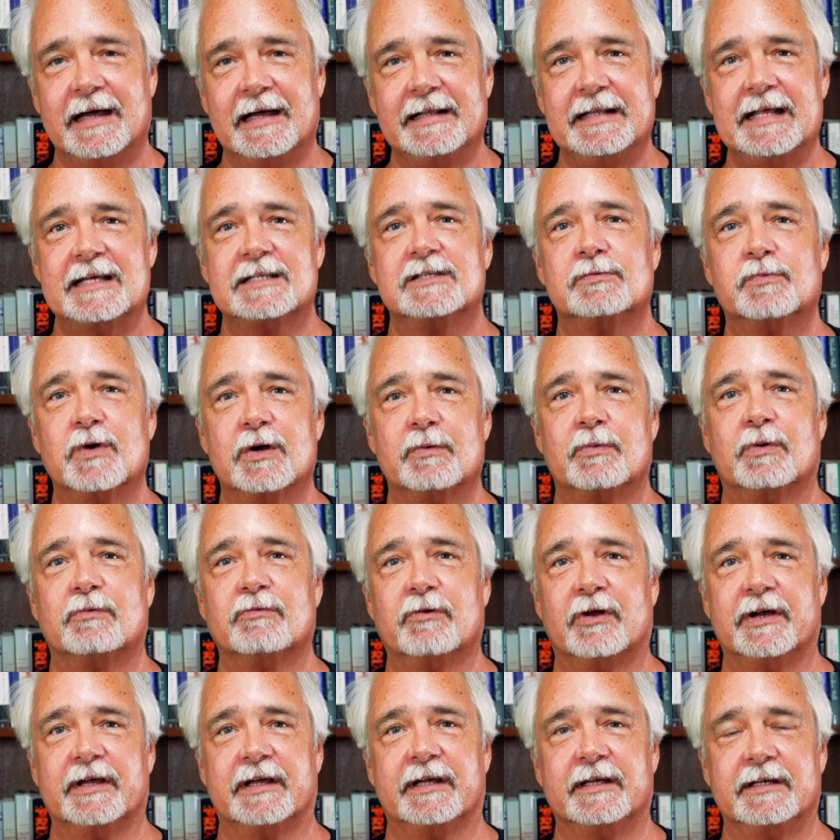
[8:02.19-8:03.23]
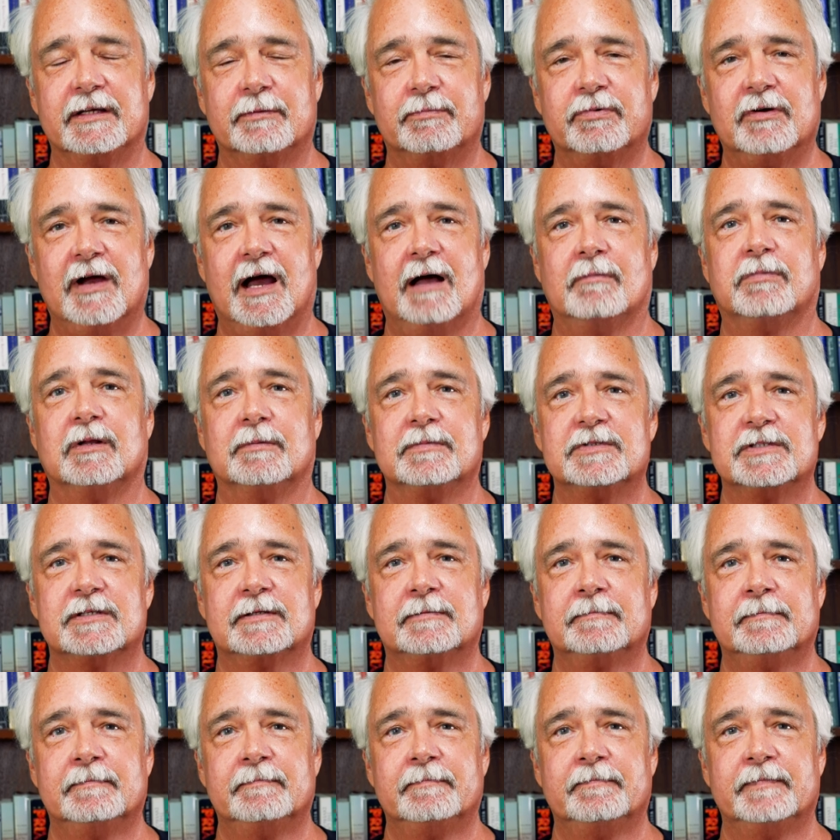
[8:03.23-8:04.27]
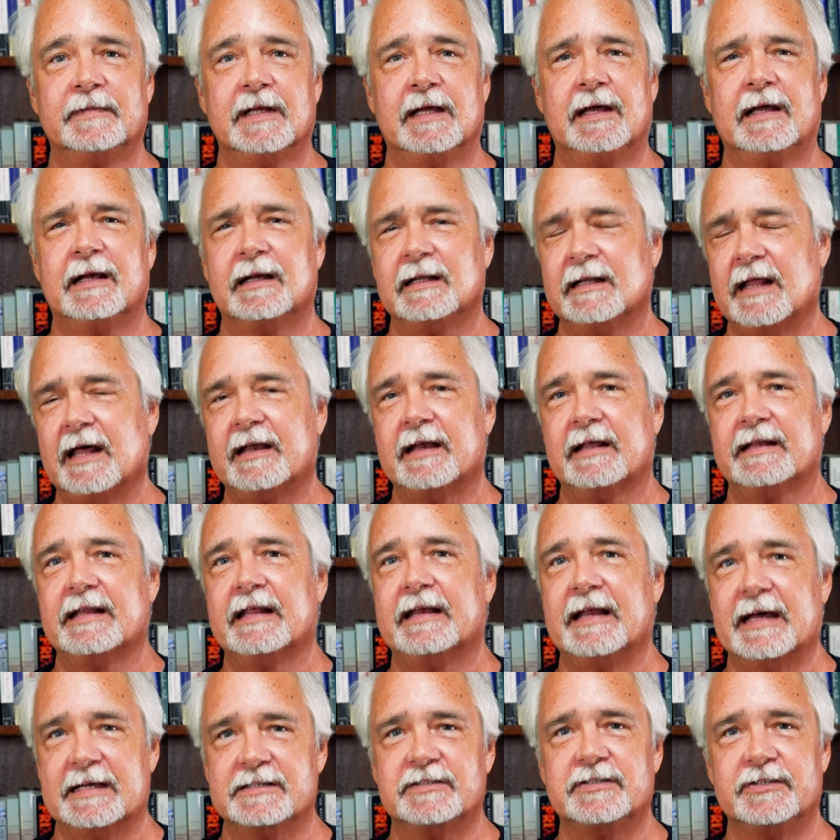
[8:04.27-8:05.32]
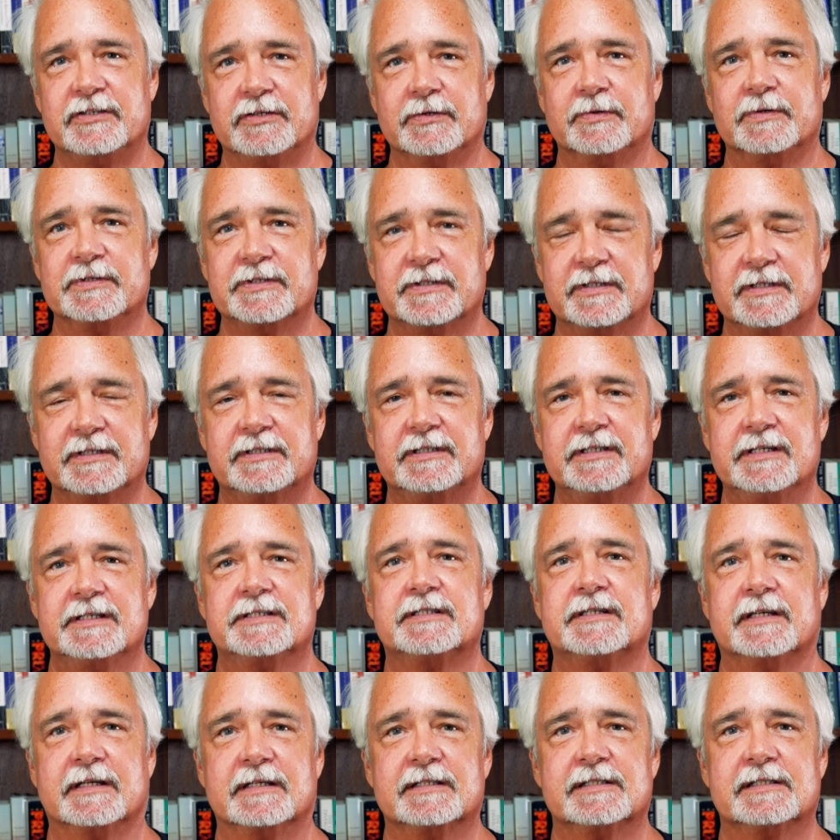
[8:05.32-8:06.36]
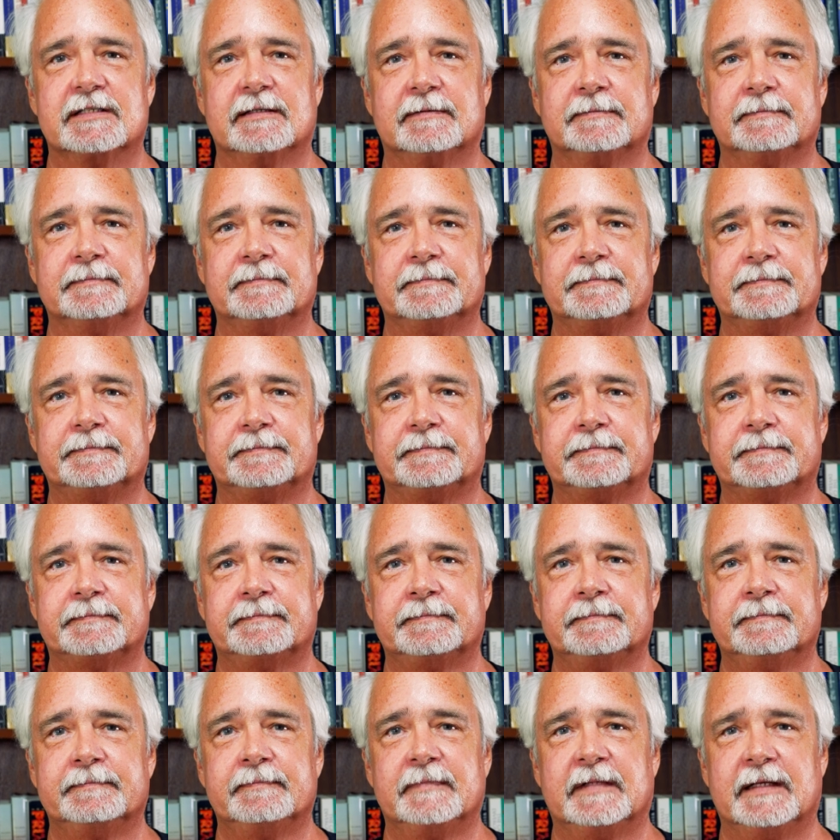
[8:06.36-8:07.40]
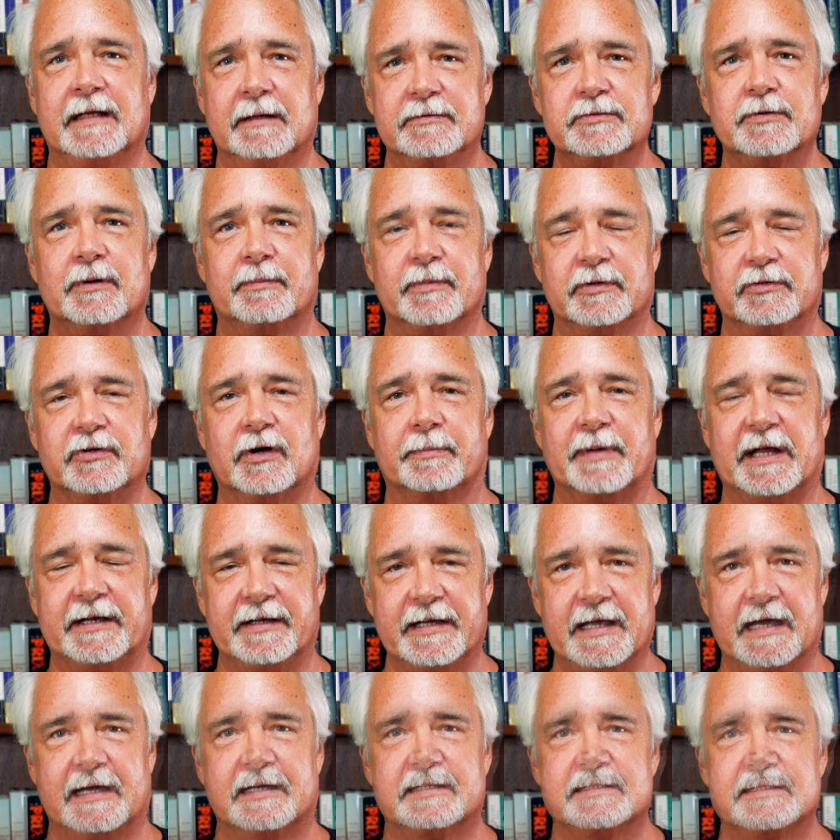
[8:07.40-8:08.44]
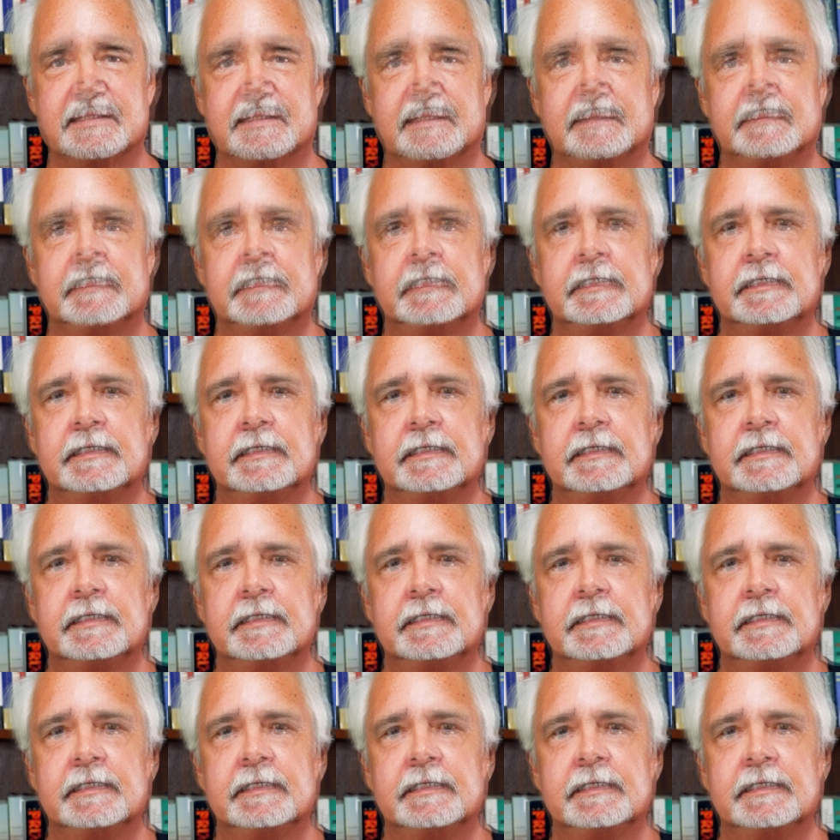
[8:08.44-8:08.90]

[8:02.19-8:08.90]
And that's where we're running into problems. And a lot of that has to do with statistics. That's what I'm going to talk about next.